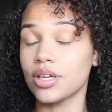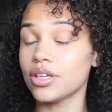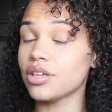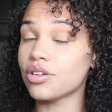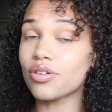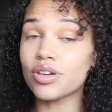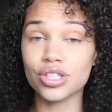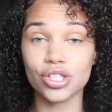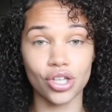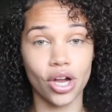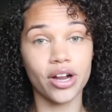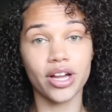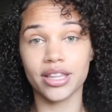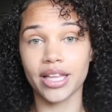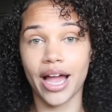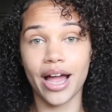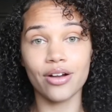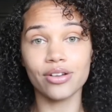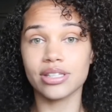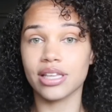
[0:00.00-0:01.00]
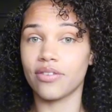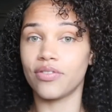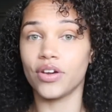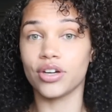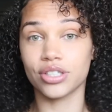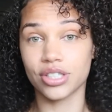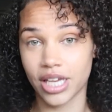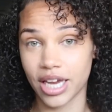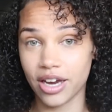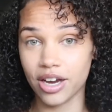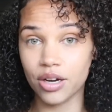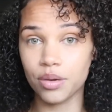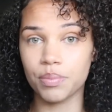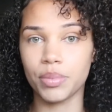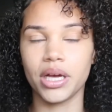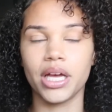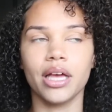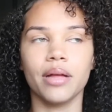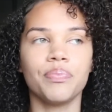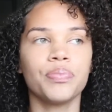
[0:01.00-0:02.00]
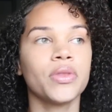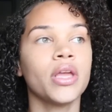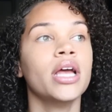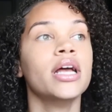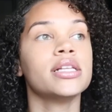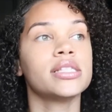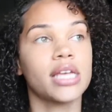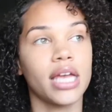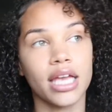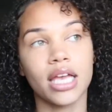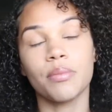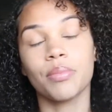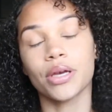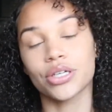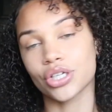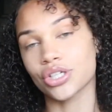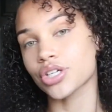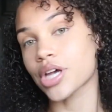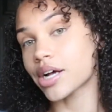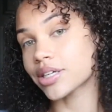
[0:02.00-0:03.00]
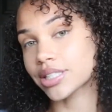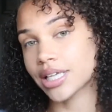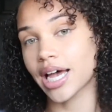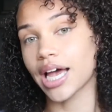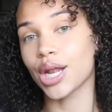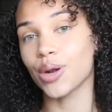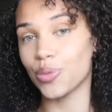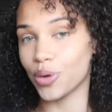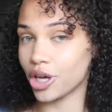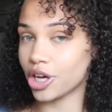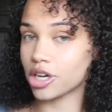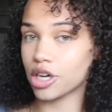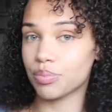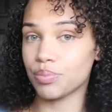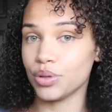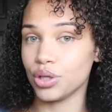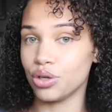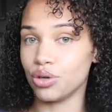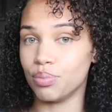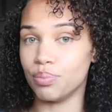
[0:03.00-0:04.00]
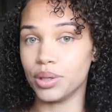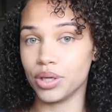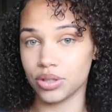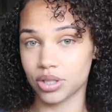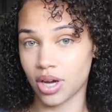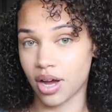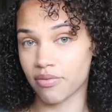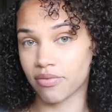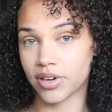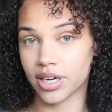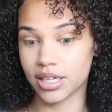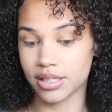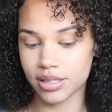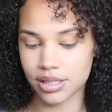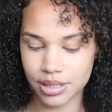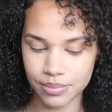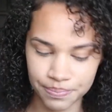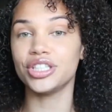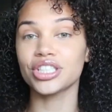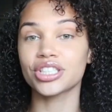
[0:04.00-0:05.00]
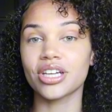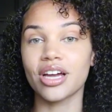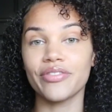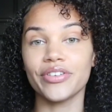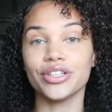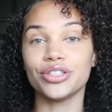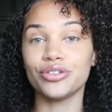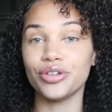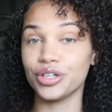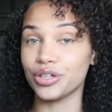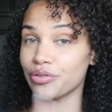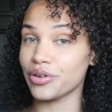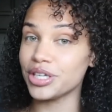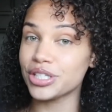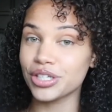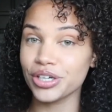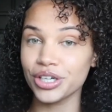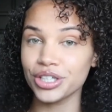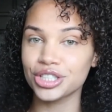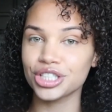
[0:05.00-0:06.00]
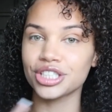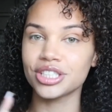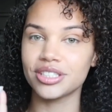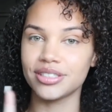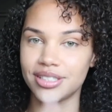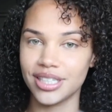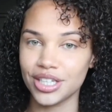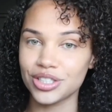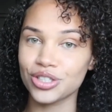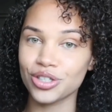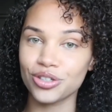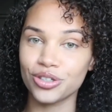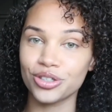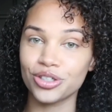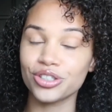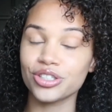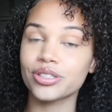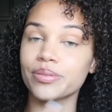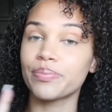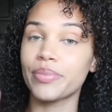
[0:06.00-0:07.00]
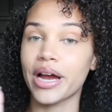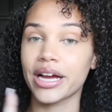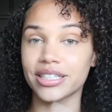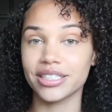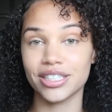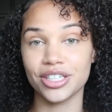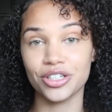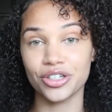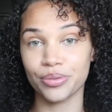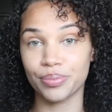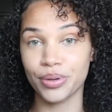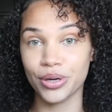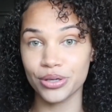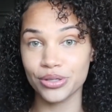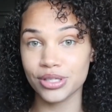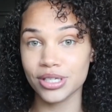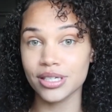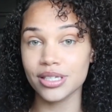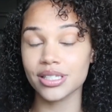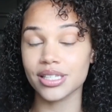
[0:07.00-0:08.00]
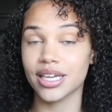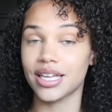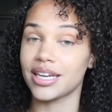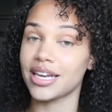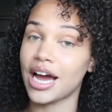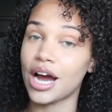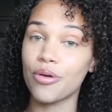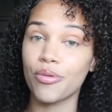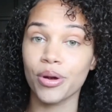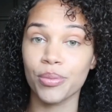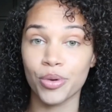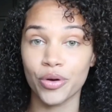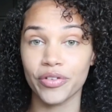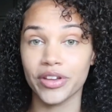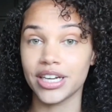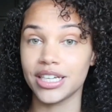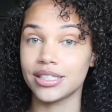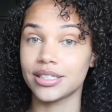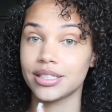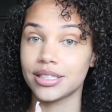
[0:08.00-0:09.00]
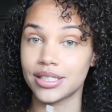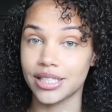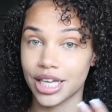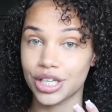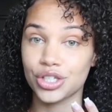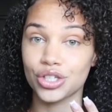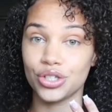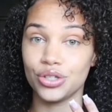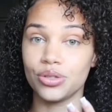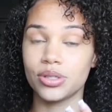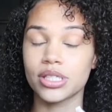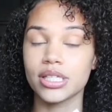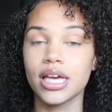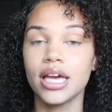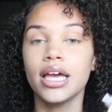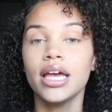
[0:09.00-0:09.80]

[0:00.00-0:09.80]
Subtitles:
You can start in the house if you're scared, but taking pictures outside will help you build confidence. We just covered doing your research, digitals, practicing your poses, and now we're moving into test shoots.